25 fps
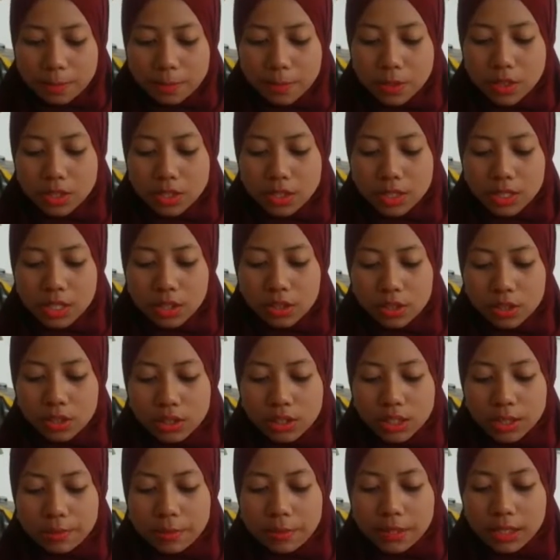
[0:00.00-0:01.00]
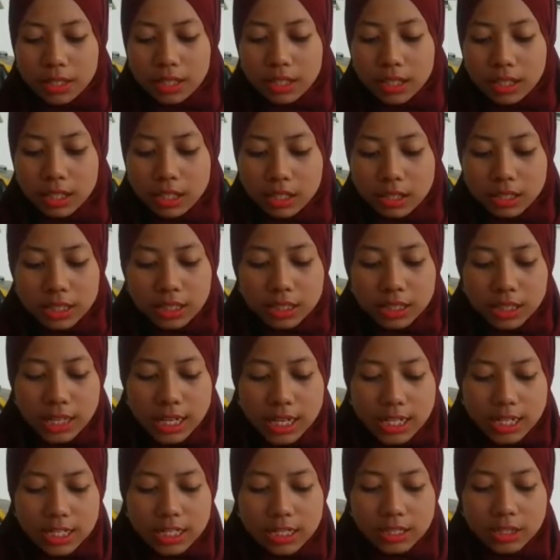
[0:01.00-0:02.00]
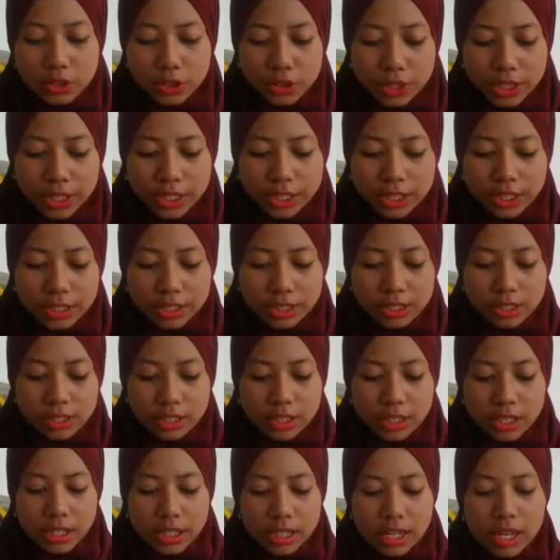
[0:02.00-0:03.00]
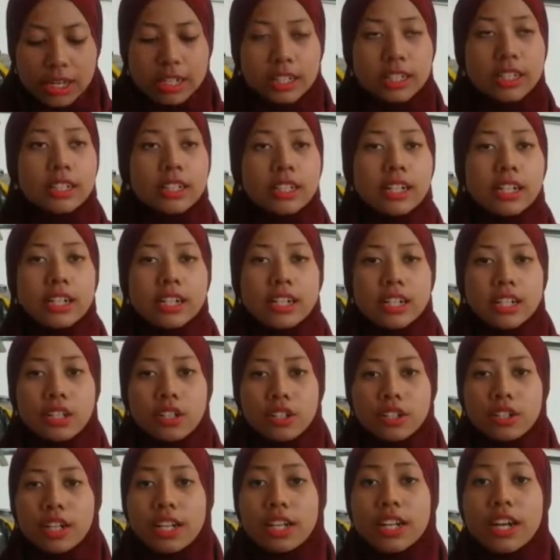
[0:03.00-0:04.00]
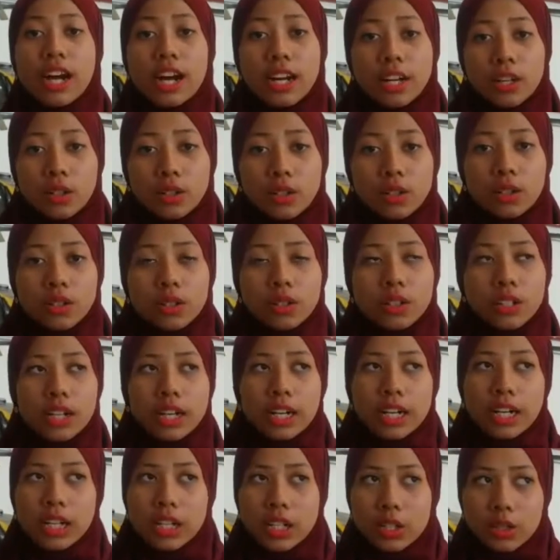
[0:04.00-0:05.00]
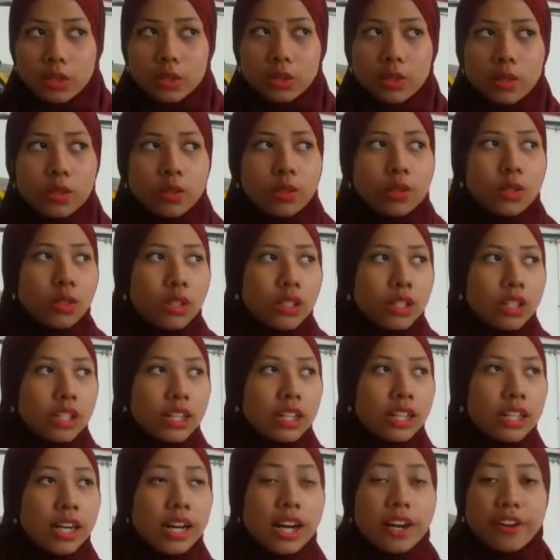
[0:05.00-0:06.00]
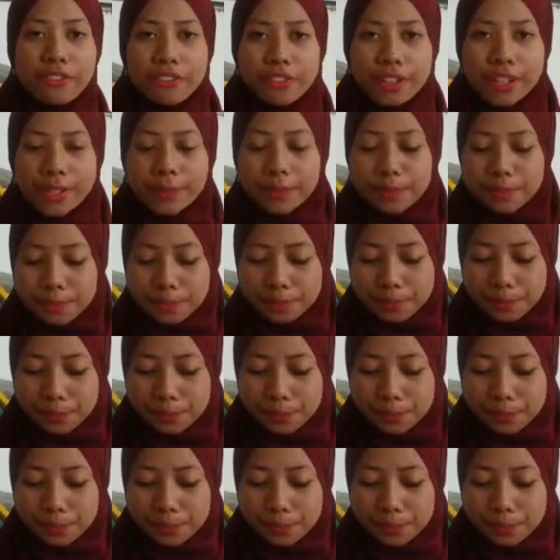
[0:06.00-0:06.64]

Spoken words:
most notably international trade, and including cargo, air cargo, air freight,